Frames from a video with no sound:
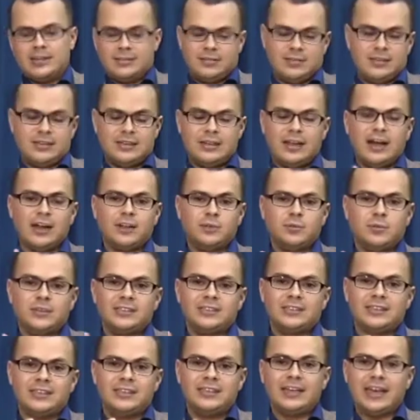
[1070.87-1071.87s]
in other
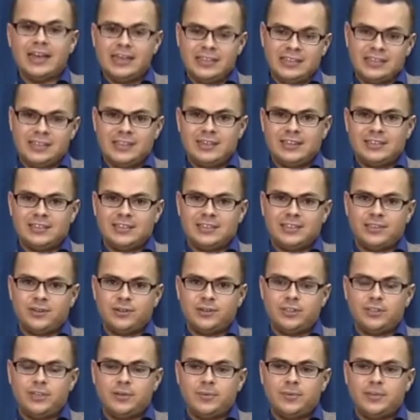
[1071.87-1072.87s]
words, the data that's
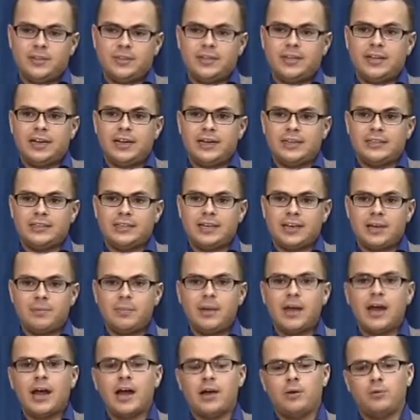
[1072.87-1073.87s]
associated with the data type.
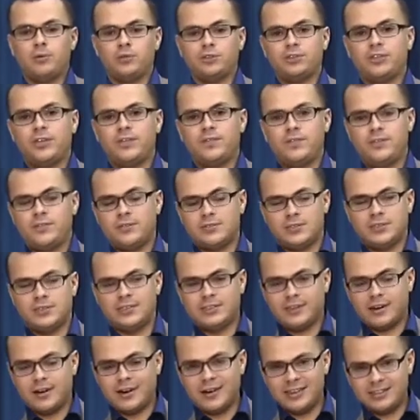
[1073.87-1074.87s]
I also have a
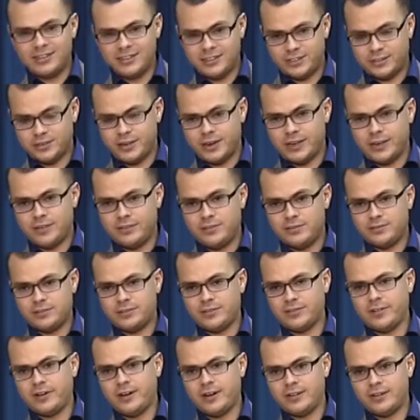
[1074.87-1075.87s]
constructor, so I can
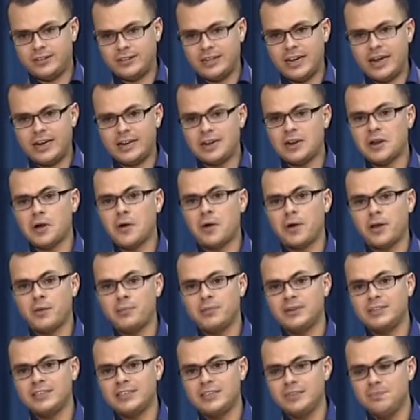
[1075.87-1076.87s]
construct it, and now I
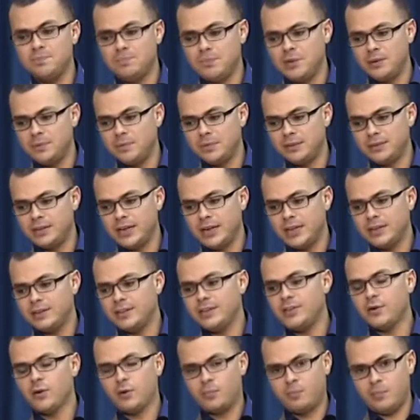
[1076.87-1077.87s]
must implement
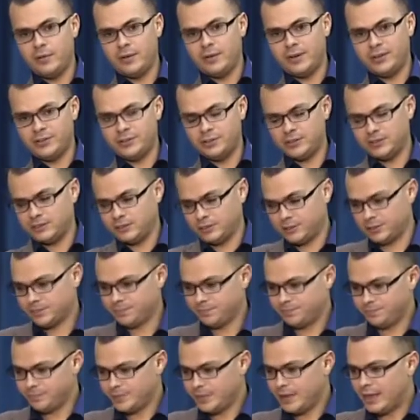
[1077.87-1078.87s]
the operations.
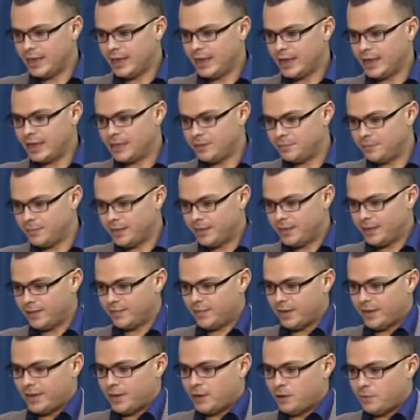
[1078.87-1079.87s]

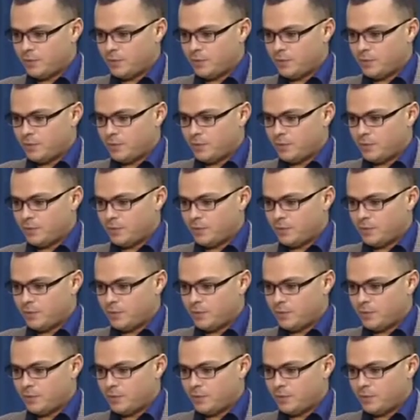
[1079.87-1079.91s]
If I go